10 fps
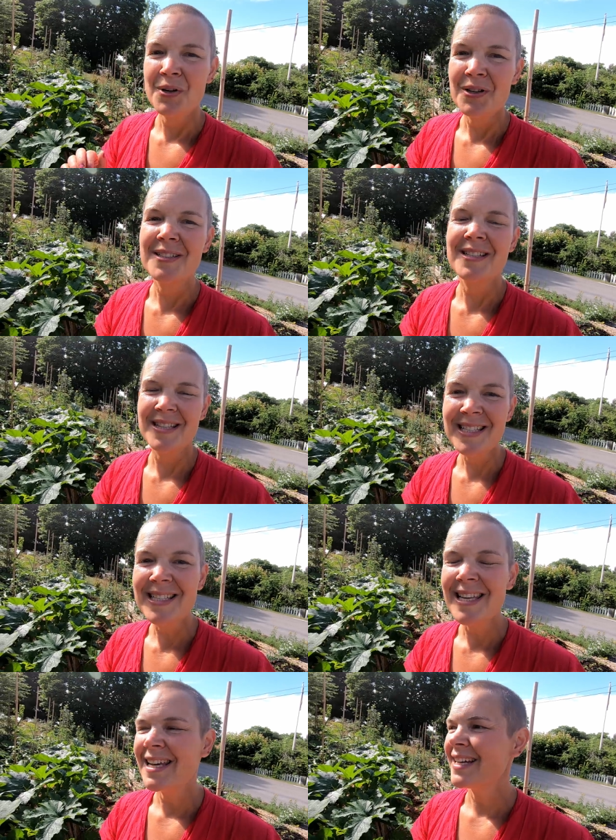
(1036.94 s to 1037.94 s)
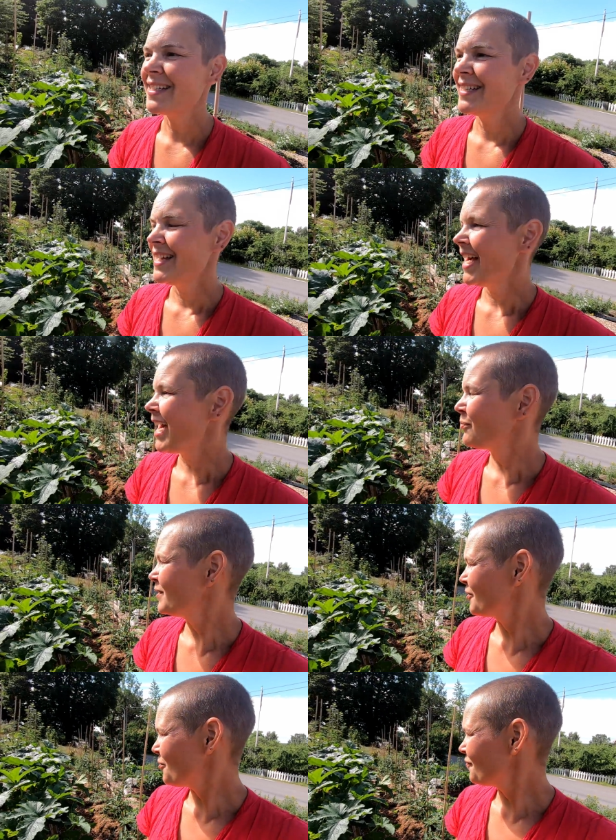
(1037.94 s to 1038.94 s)
but this year i
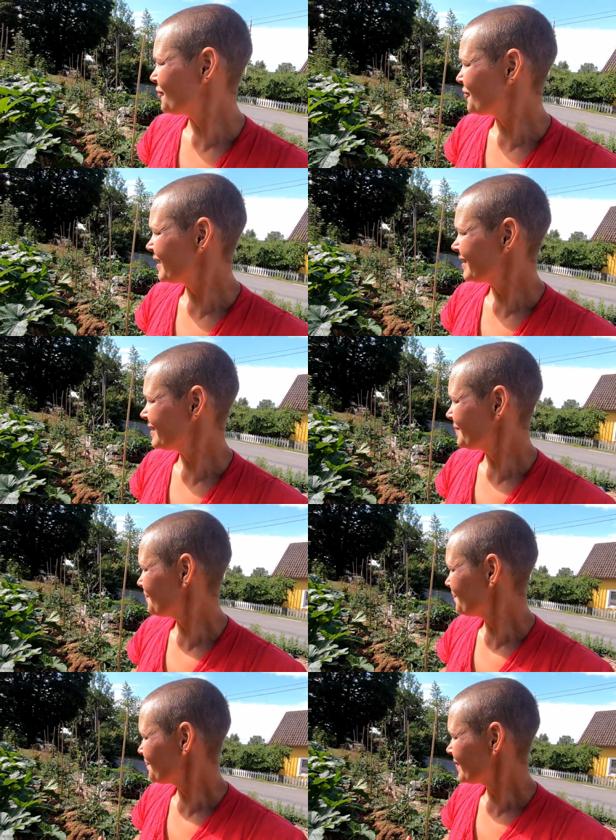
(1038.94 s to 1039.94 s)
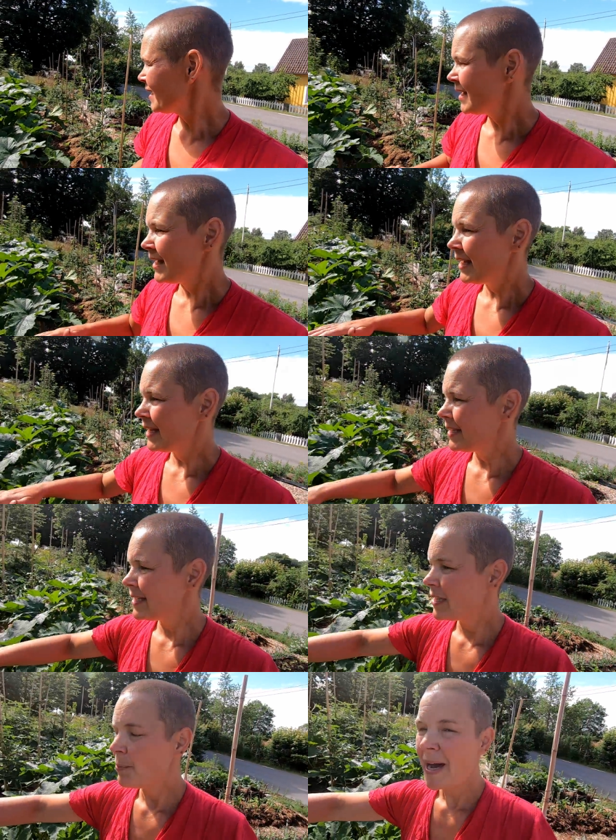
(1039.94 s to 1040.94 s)
will go for it
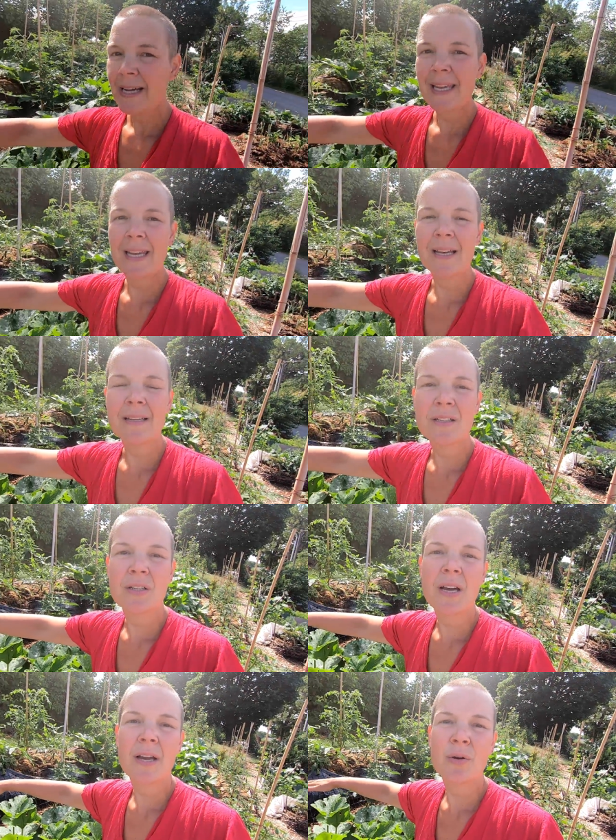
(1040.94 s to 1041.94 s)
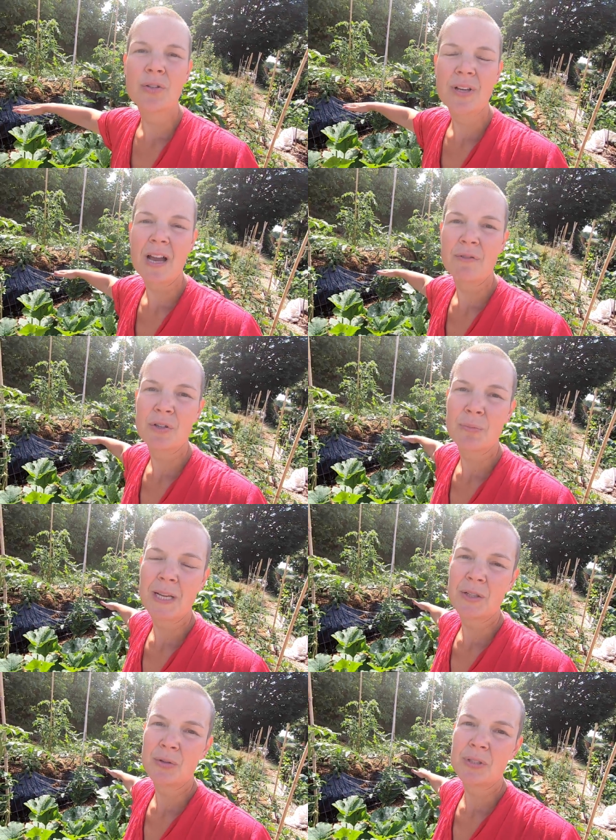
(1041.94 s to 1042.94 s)
in the back here, I also have the
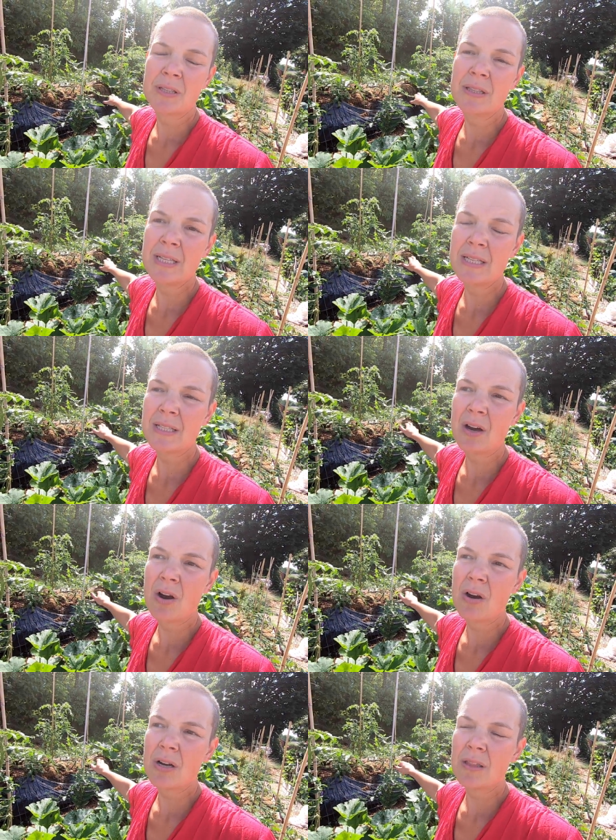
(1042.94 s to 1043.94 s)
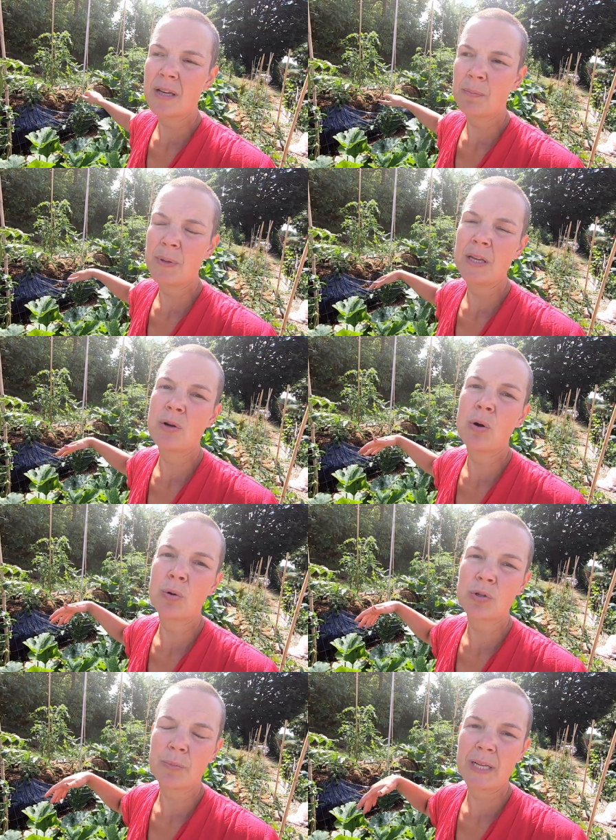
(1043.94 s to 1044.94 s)
tomatoes, and these are the
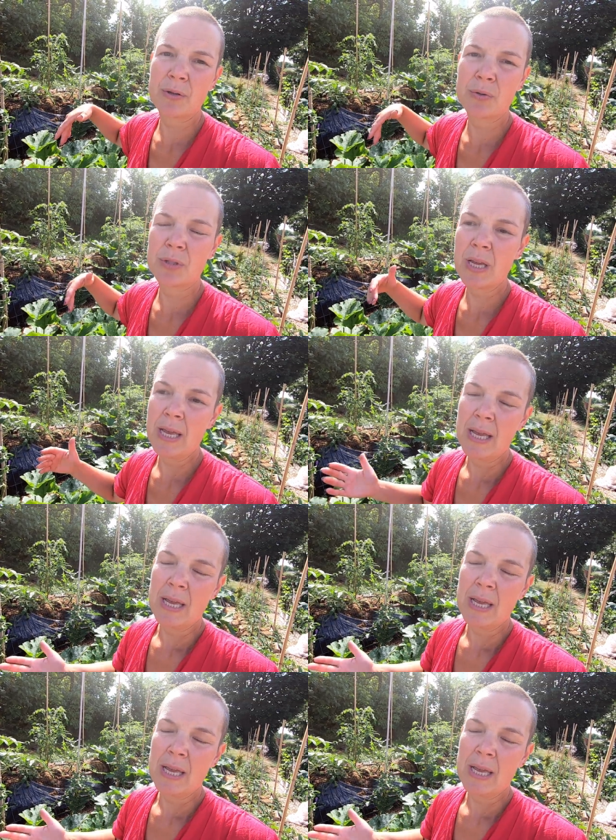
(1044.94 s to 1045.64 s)
piennolo tomatoes.